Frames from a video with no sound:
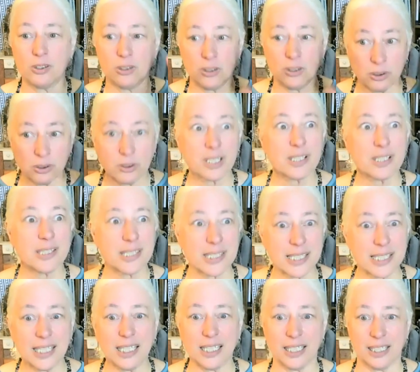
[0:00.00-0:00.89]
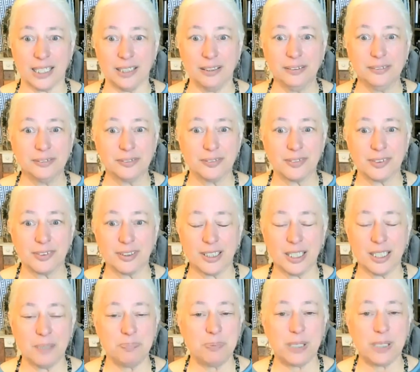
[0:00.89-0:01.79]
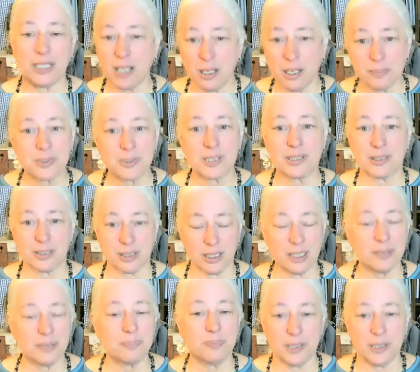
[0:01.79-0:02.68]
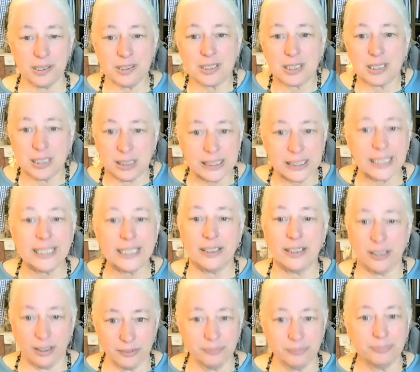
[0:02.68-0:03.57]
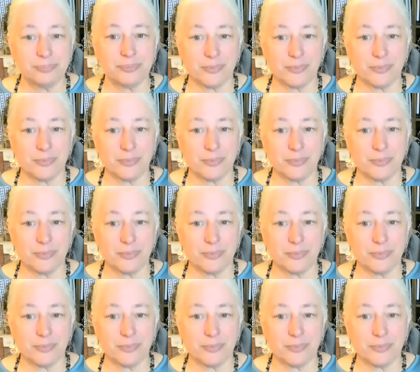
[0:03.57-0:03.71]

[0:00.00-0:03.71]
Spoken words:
you can see it's clear,